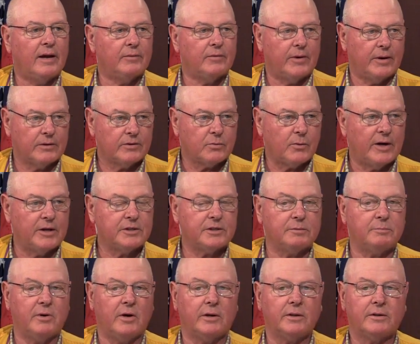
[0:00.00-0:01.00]
Yeah, twice
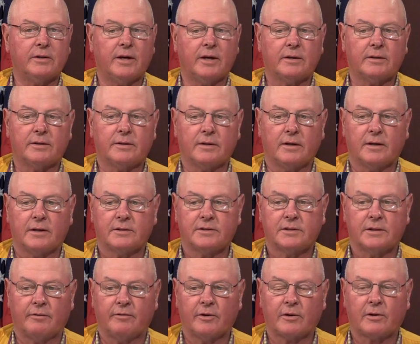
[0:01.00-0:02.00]
a month at 7